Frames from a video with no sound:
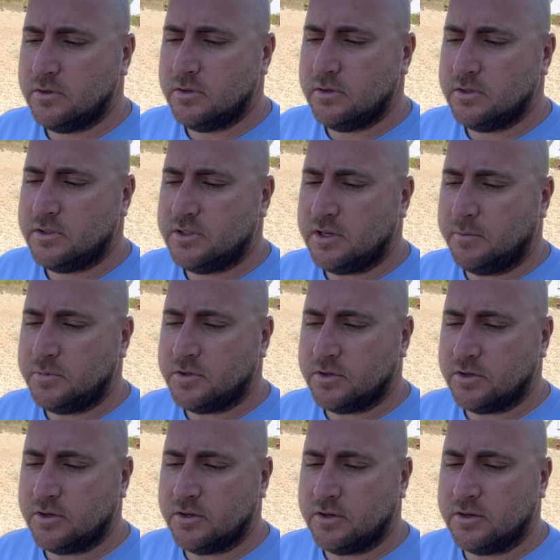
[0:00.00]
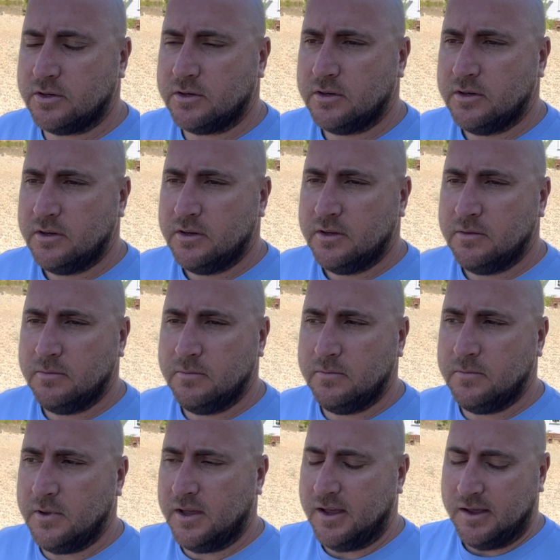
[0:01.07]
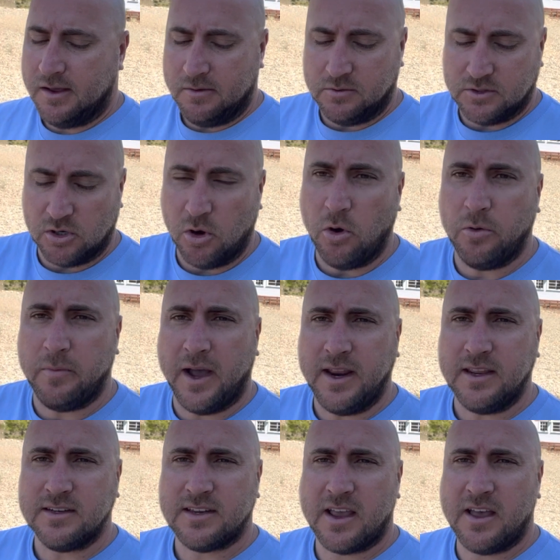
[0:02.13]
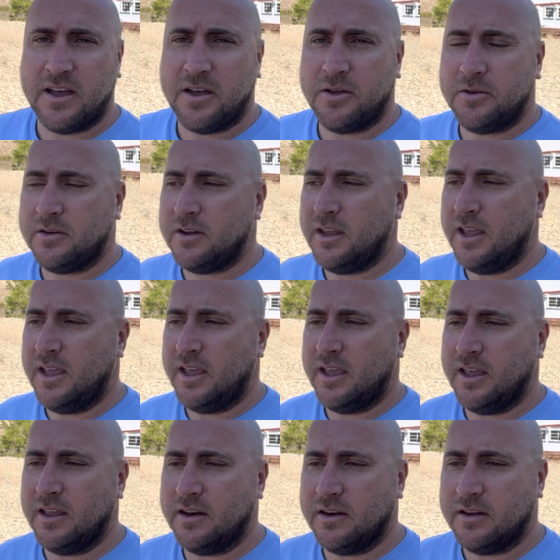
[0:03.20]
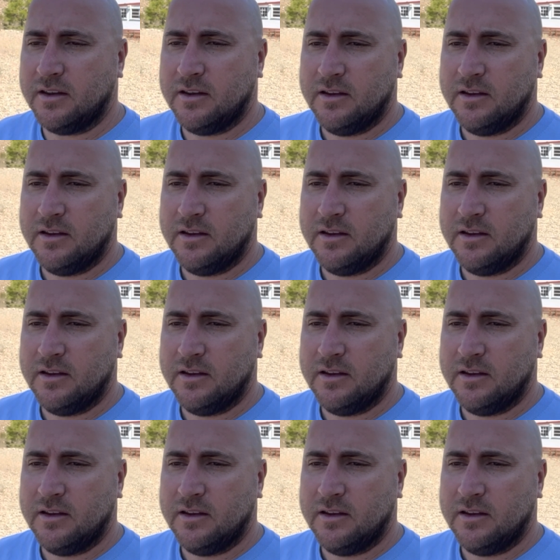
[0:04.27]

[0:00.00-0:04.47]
Sumpter was a gold mining town and